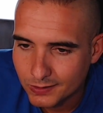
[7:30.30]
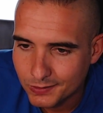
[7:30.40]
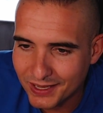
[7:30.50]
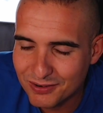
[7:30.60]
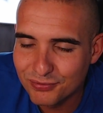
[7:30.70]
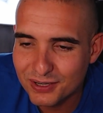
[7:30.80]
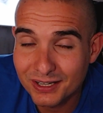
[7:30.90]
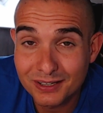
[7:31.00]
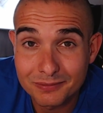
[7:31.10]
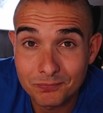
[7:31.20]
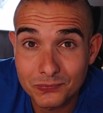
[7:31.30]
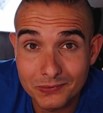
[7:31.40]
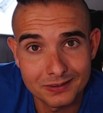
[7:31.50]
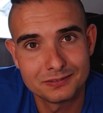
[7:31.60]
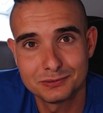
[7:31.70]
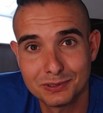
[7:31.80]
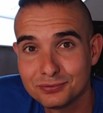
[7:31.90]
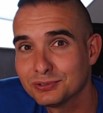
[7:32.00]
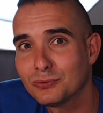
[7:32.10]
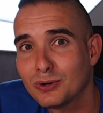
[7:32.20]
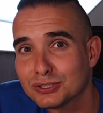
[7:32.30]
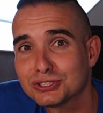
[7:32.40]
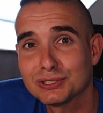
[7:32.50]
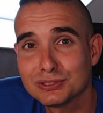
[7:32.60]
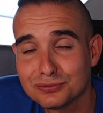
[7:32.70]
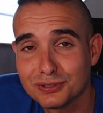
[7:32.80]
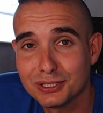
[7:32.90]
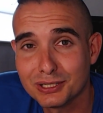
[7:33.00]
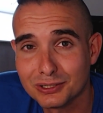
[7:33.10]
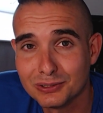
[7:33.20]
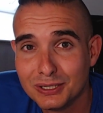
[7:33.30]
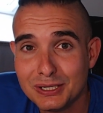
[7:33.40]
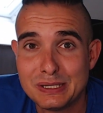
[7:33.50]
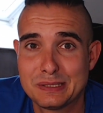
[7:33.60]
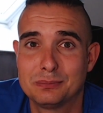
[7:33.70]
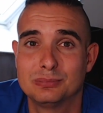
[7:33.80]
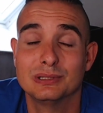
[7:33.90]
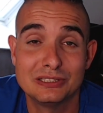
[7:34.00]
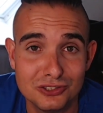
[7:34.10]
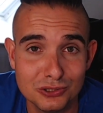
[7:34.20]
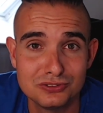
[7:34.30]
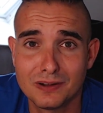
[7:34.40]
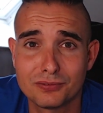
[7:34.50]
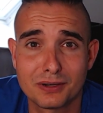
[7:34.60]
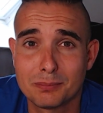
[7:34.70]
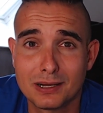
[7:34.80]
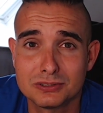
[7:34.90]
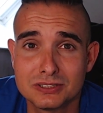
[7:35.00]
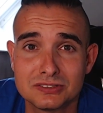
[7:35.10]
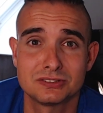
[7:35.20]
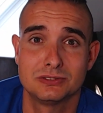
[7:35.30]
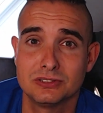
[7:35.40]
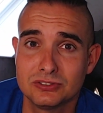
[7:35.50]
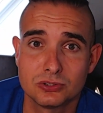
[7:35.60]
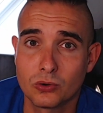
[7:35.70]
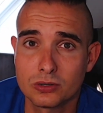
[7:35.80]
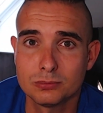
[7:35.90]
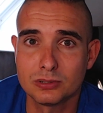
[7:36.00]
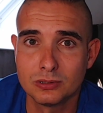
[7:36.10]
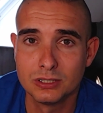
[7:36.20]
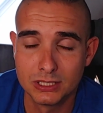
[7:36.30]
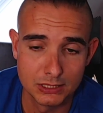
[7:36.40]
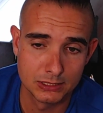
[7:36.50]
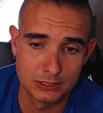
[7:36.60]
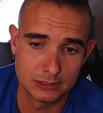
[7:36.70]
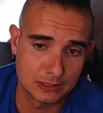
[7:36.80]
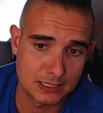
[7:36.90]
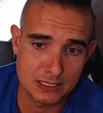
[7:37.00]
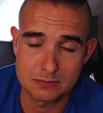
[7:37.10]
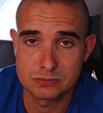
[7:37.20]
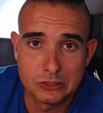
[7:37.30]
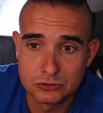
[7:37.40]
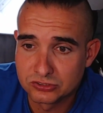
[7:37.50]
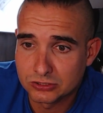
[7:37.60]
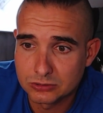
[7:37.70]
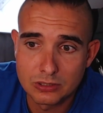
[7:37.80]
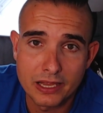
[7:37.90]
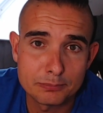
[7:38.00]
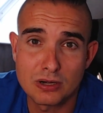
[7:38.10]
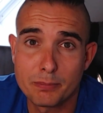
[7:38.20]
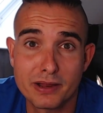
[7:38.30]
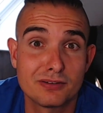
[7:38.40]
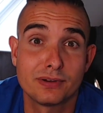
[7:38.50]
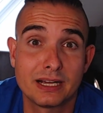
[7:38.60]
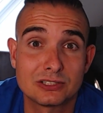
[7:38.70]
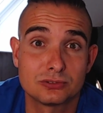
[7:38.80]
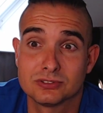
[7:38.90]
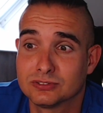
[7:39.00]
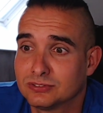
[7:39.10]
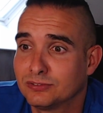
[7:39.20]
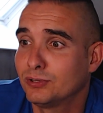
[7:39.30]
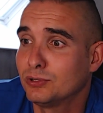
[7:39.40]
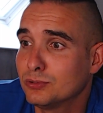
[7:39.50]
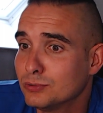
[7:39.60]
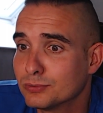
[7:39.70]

NVIDIA, if you're watching this video, please do something about this. This is horrible. And also laptop manufacturers, if you